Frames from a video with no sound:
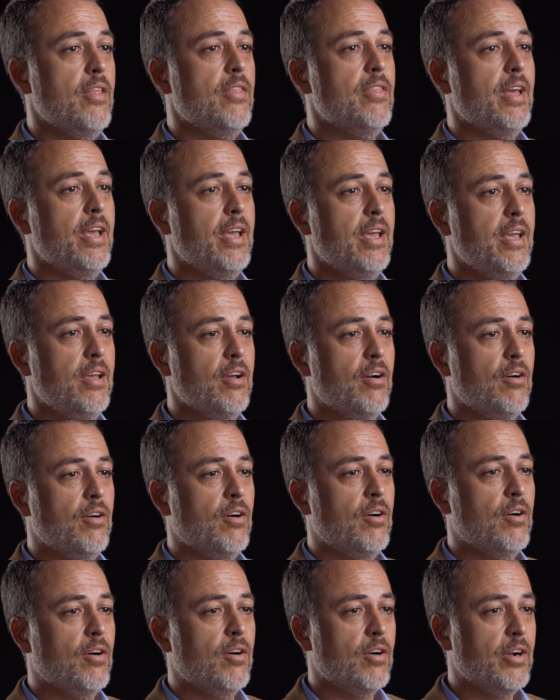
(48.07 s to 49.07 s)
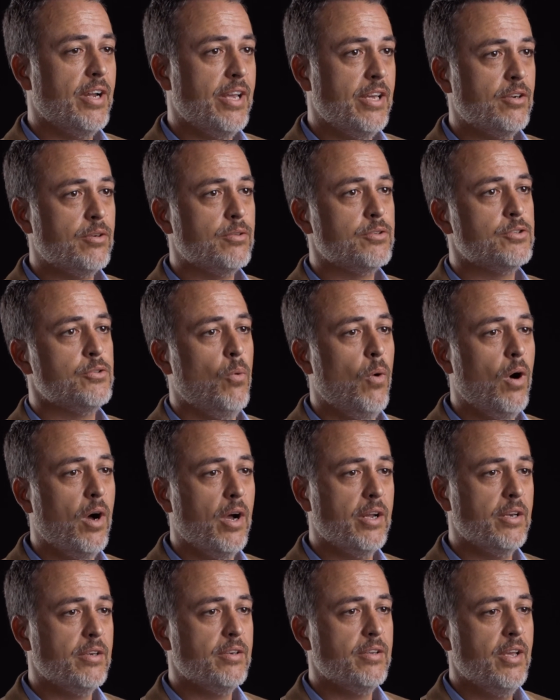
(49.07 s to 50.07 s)
They are
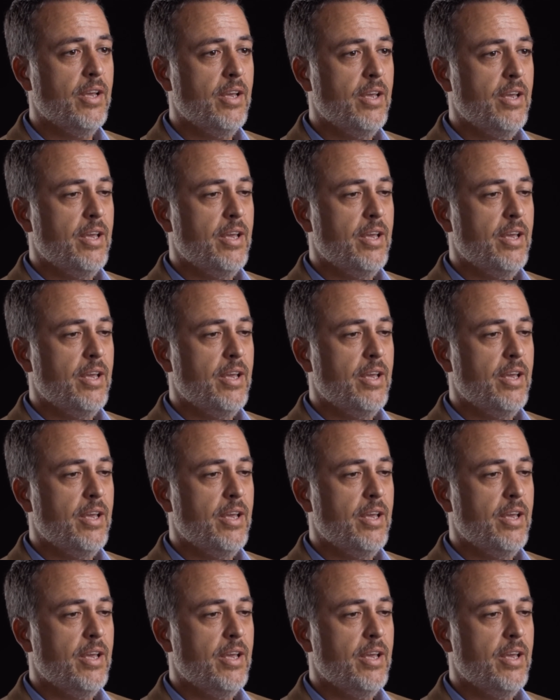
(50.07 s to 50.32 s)
intertwined.